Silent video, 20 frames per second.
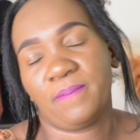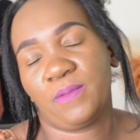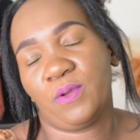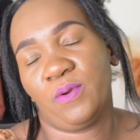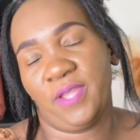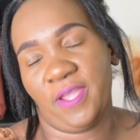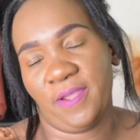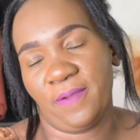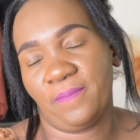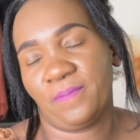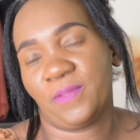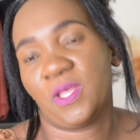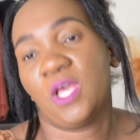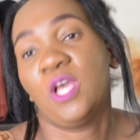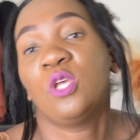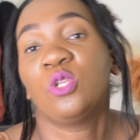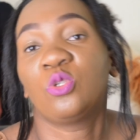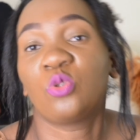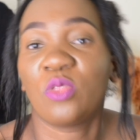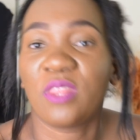okay
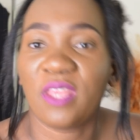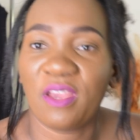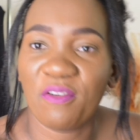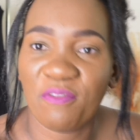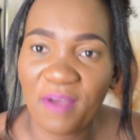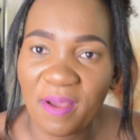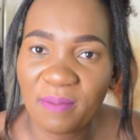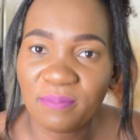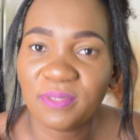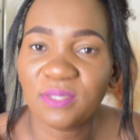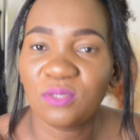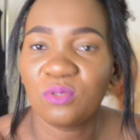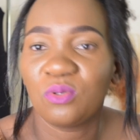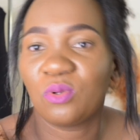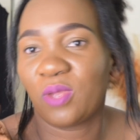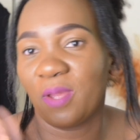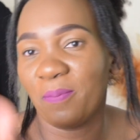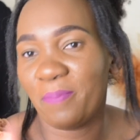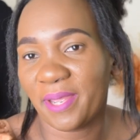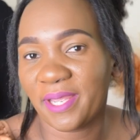so are farms
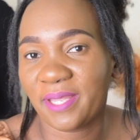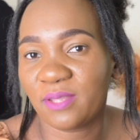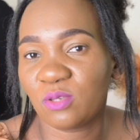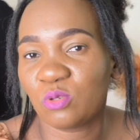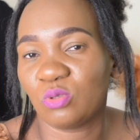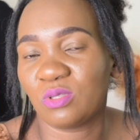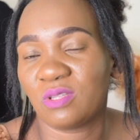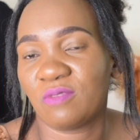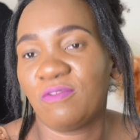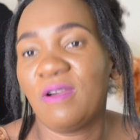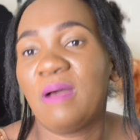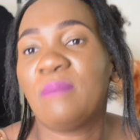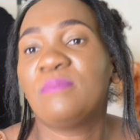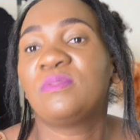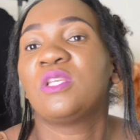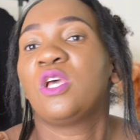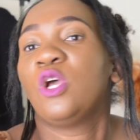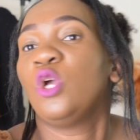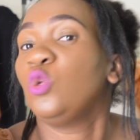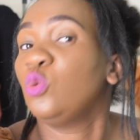get back to the
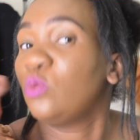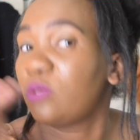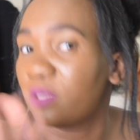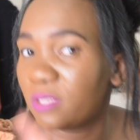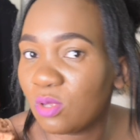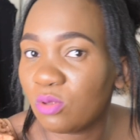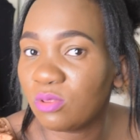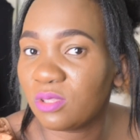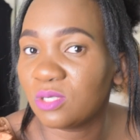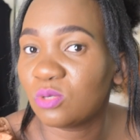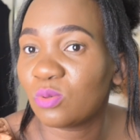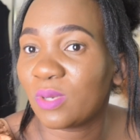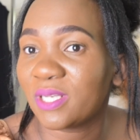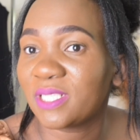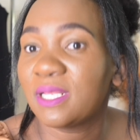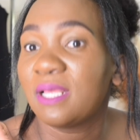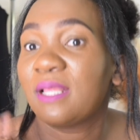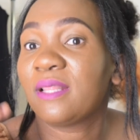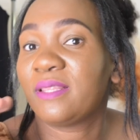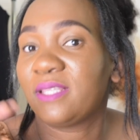farms you sell this what
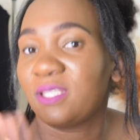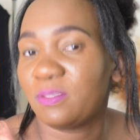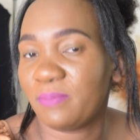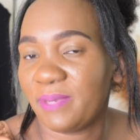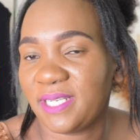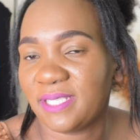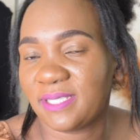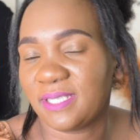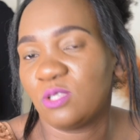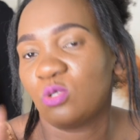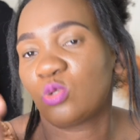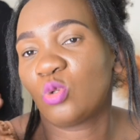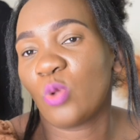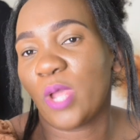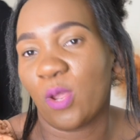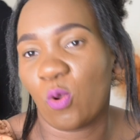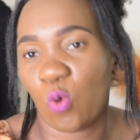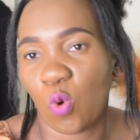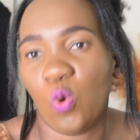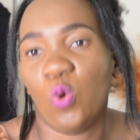this medicine so
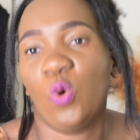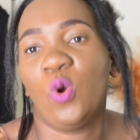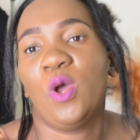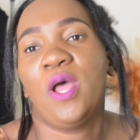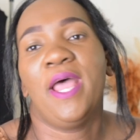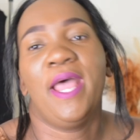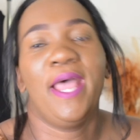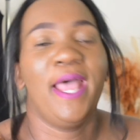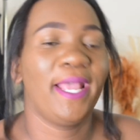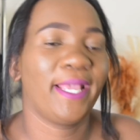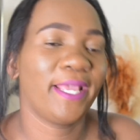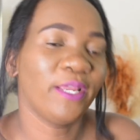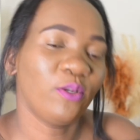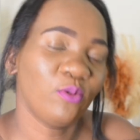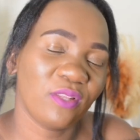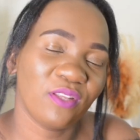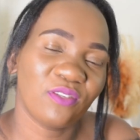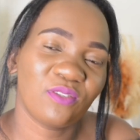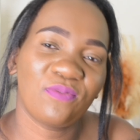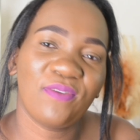i go i get
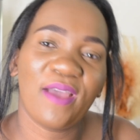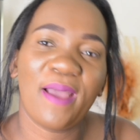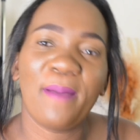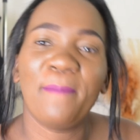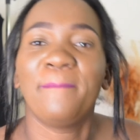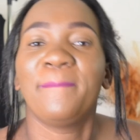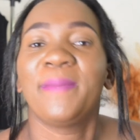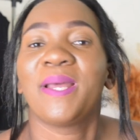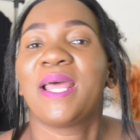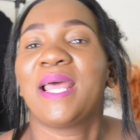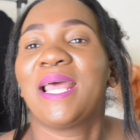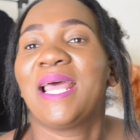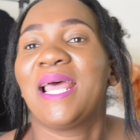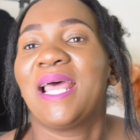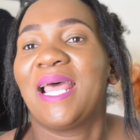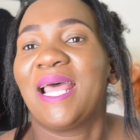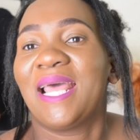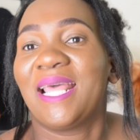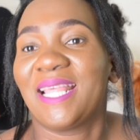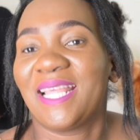to this farm
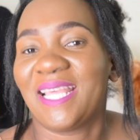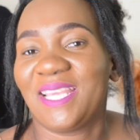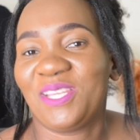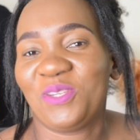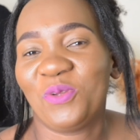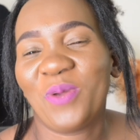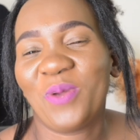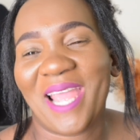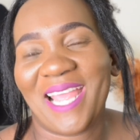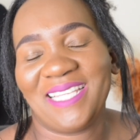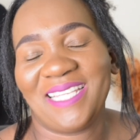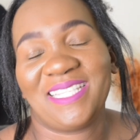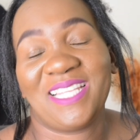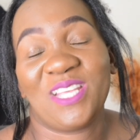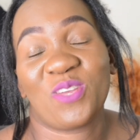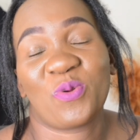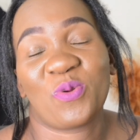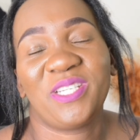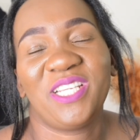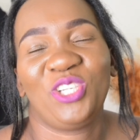you guys
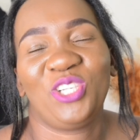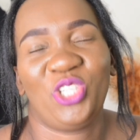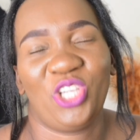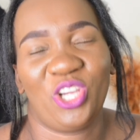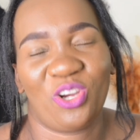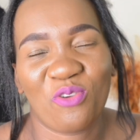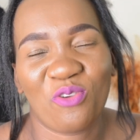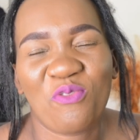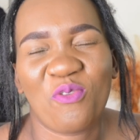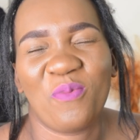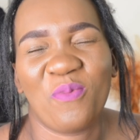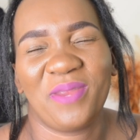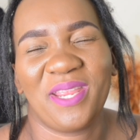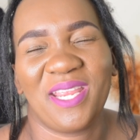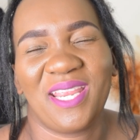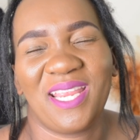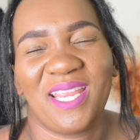they wrote a check for me